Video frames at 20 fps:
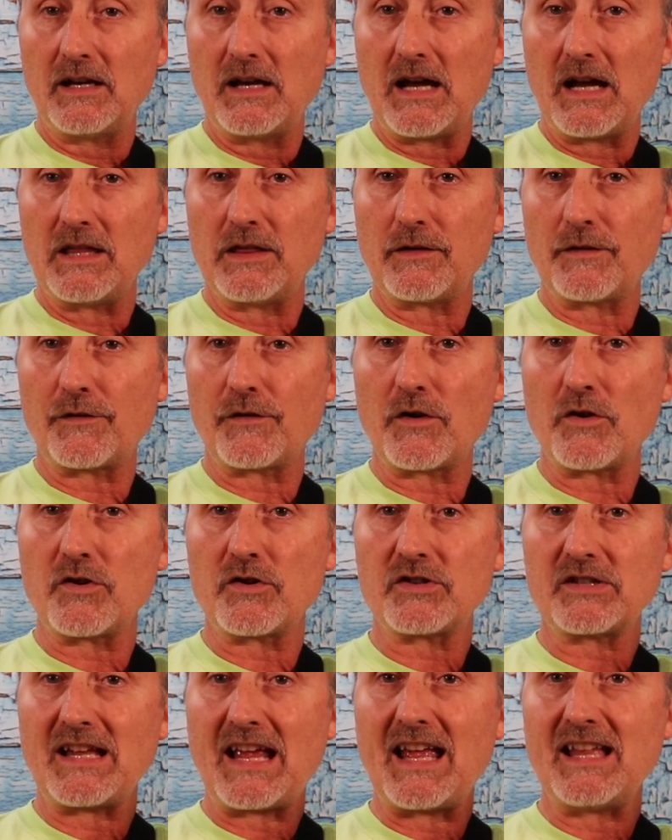and the
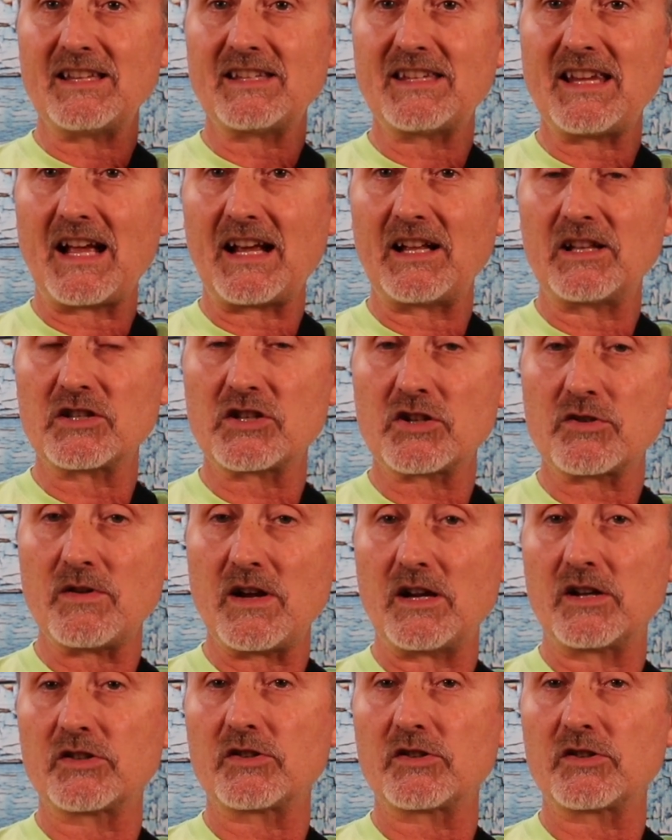first and second string.